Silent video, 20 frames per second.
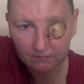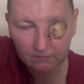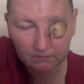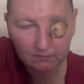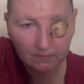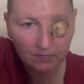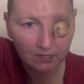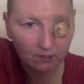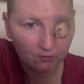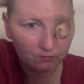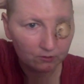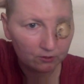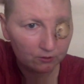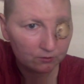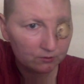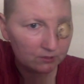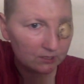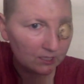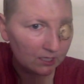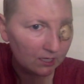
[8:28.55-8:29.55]
I don't
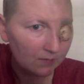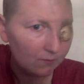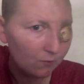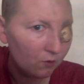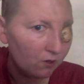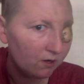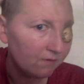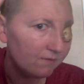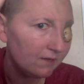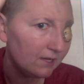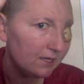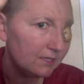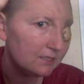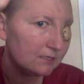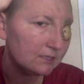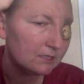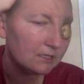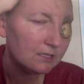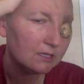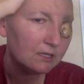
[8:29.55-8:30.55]
lose any more of
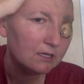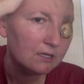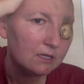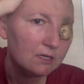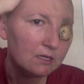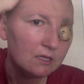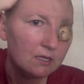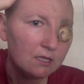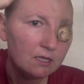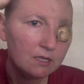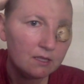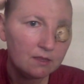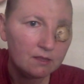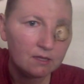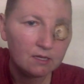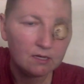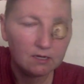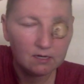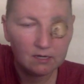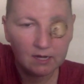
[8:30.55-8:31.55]
it.
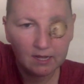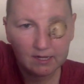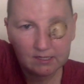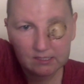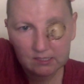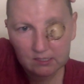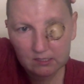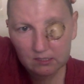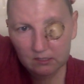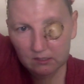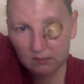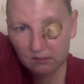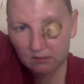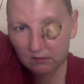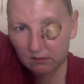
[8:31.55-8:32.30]
The next